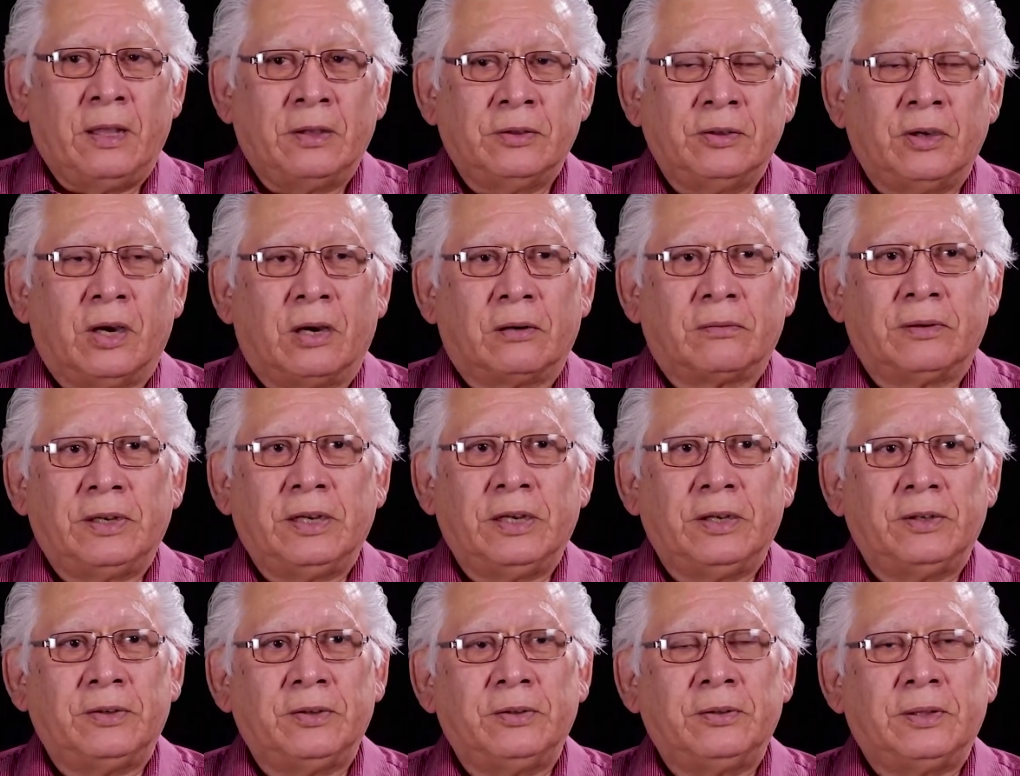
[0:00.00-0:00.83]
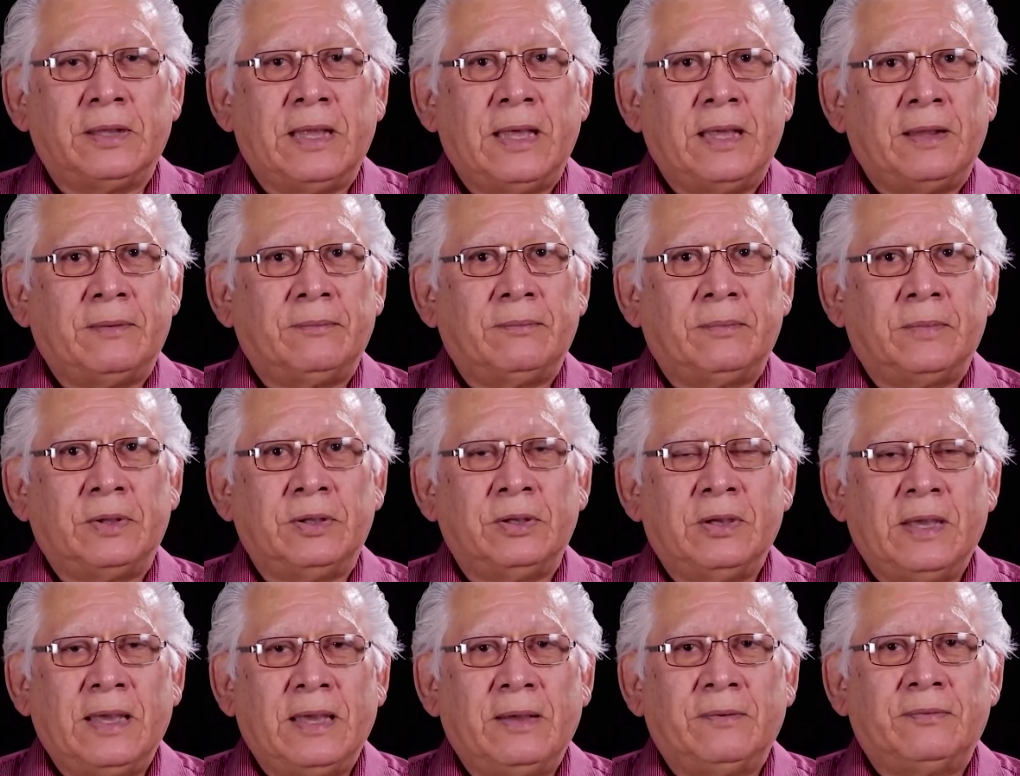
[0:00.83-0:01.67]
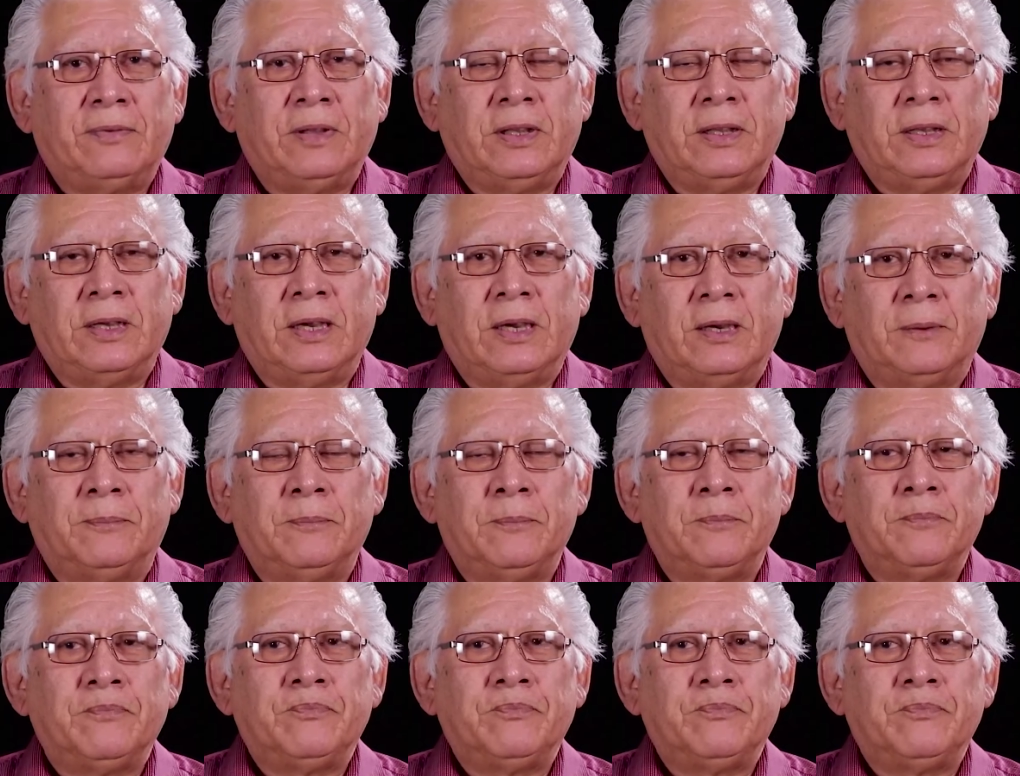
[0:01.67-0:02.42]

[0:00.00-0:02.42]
you already do that. You have the